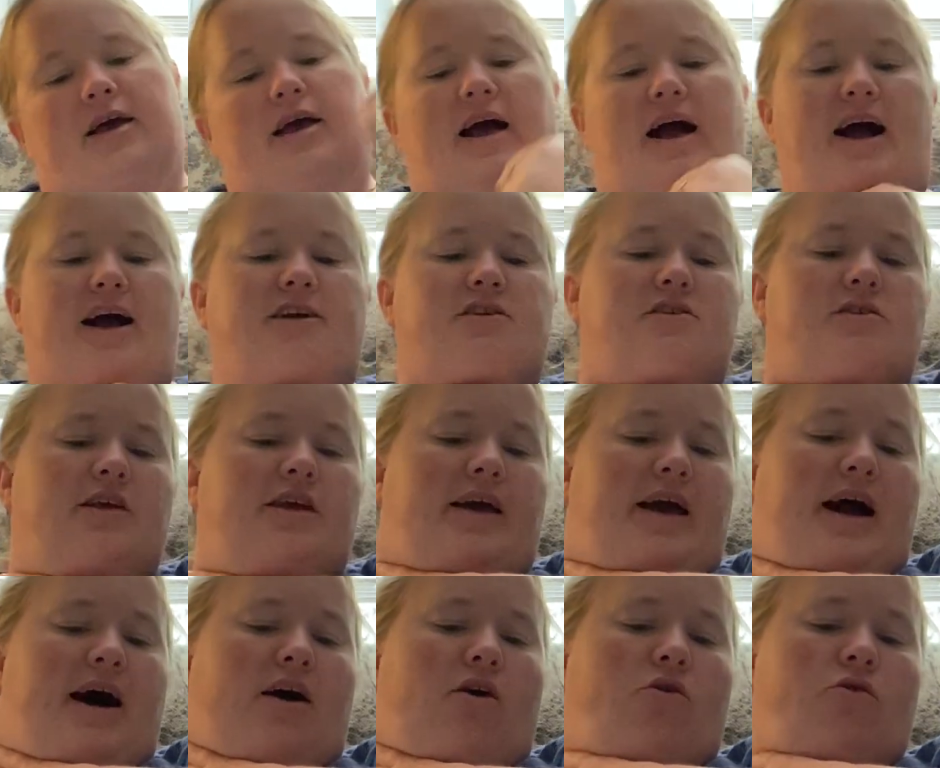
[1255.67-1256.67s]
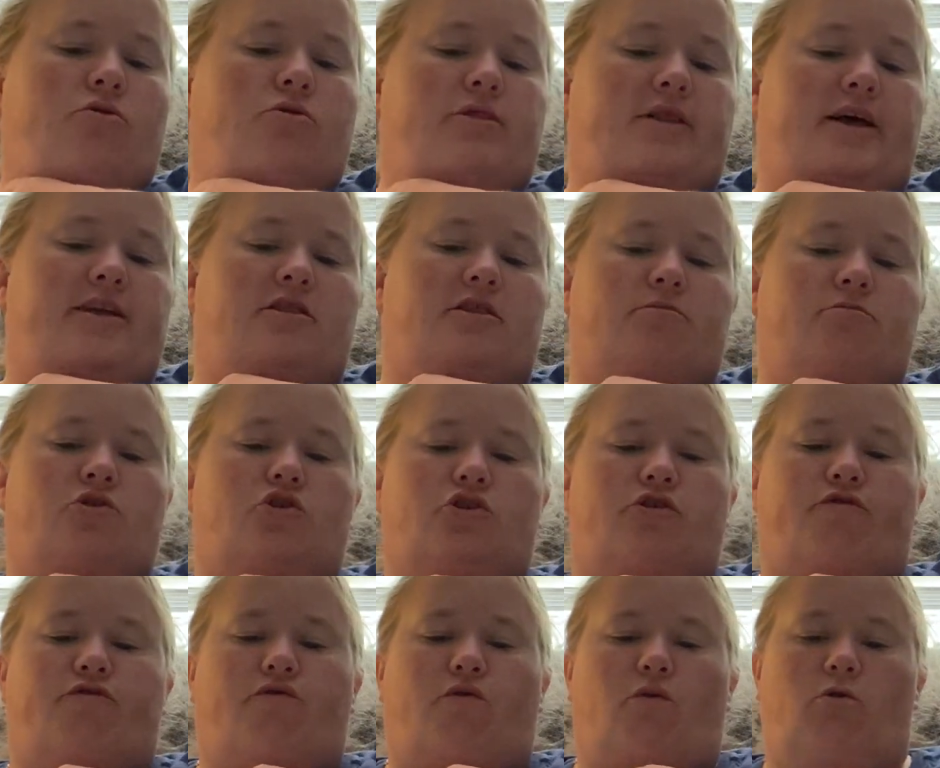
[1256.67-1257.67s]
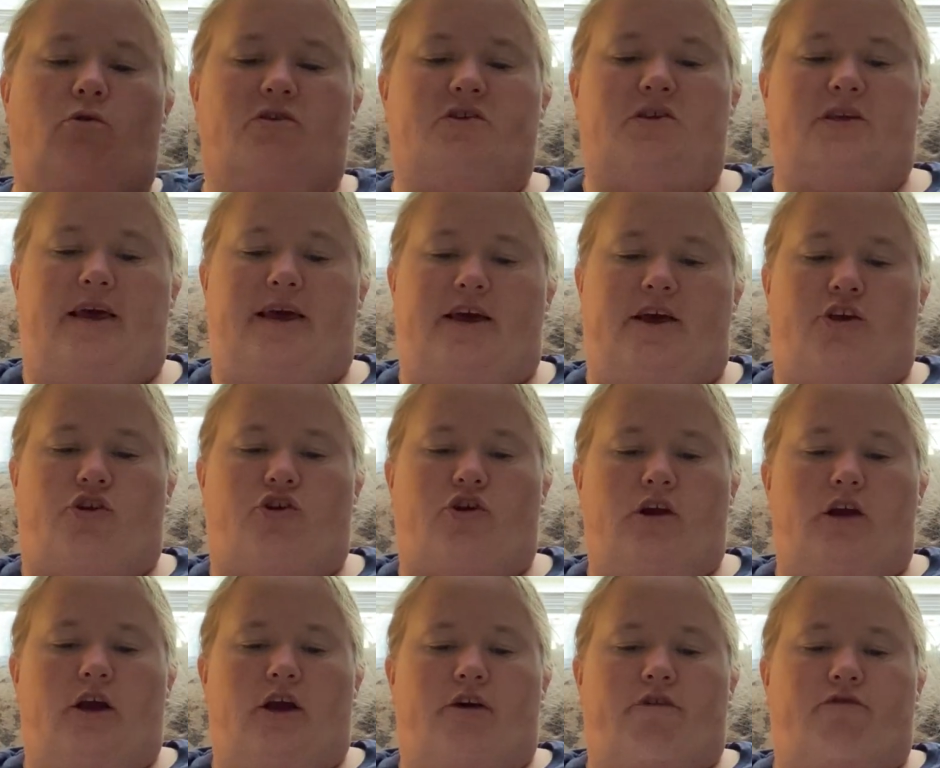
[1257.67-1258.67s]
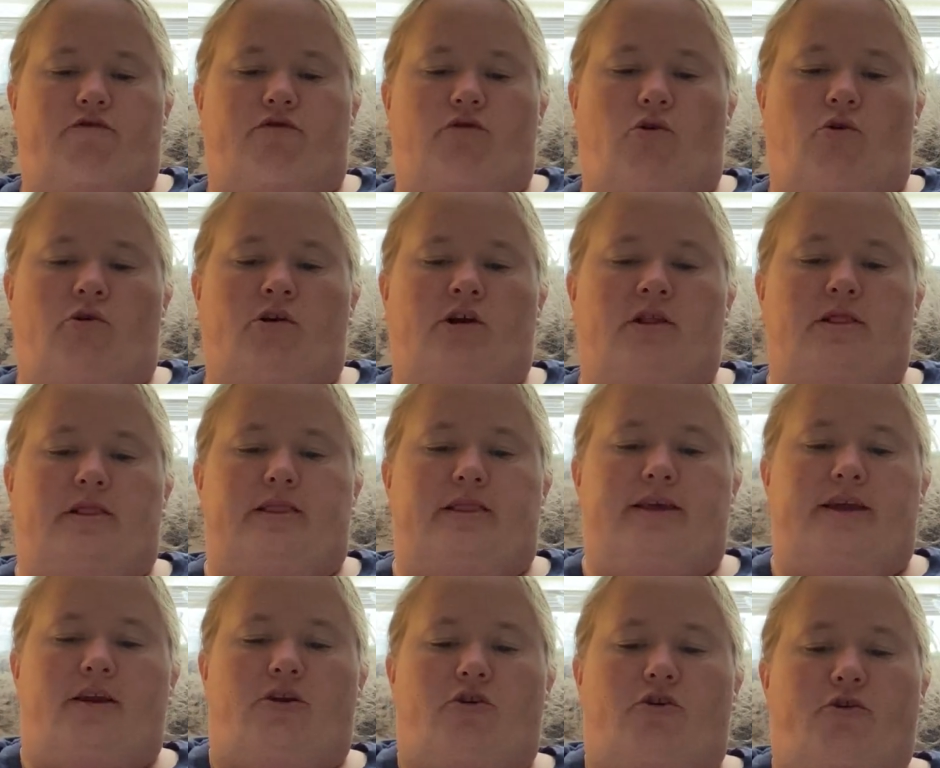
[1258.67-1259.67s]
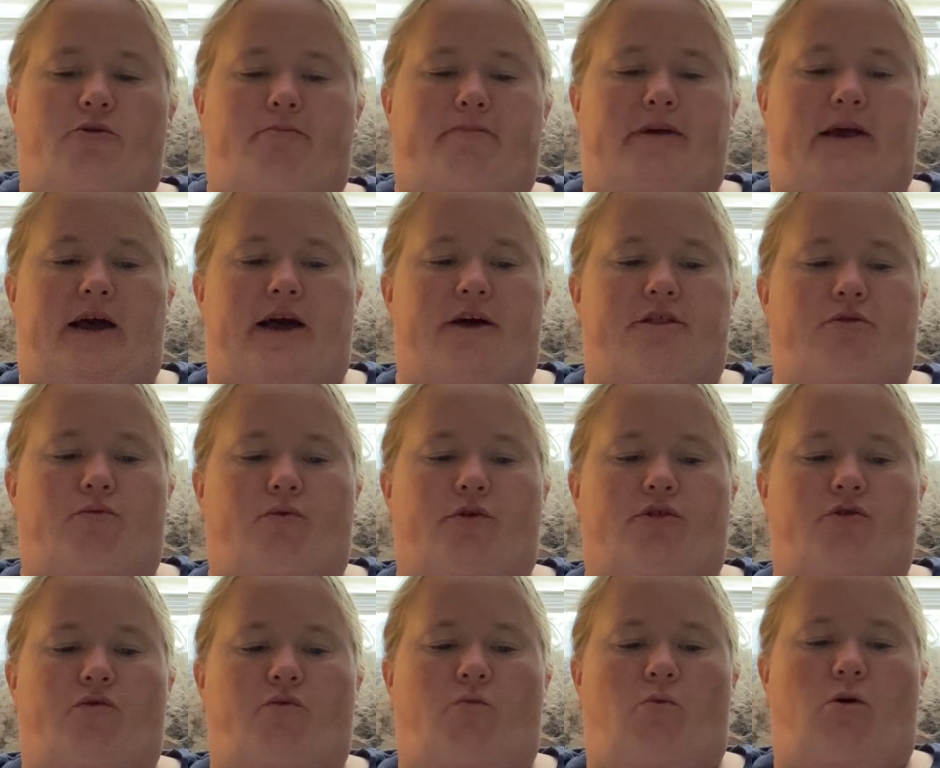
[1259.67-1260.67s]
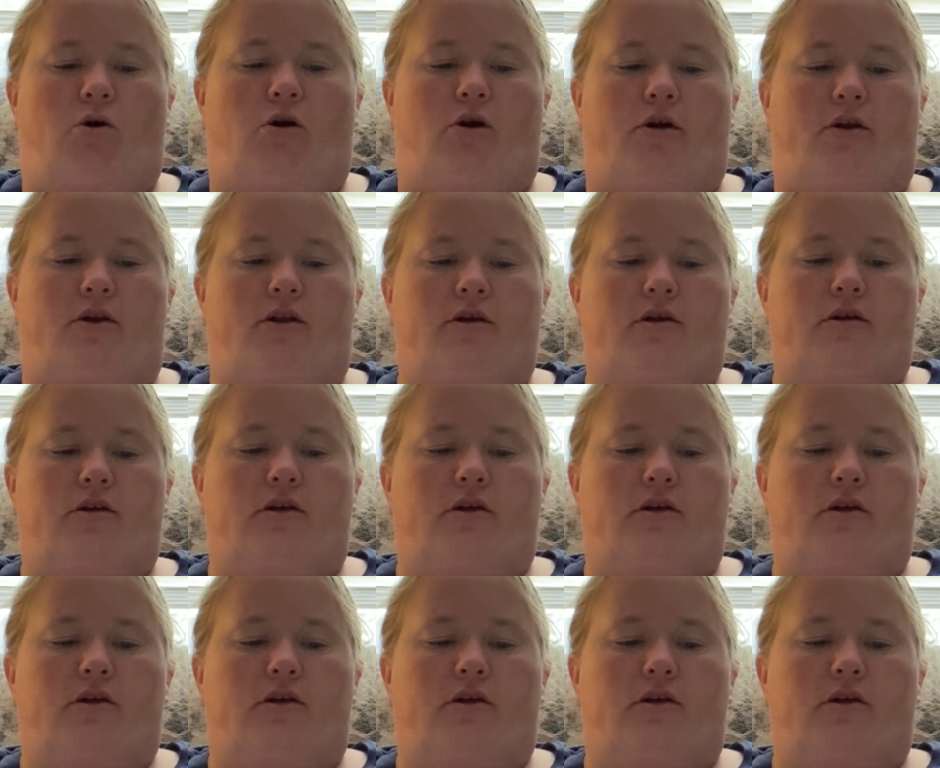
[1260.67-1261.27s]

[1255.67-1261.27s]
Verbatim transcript: As the owl led them to the forest's edge, Flora lit her path with her wand.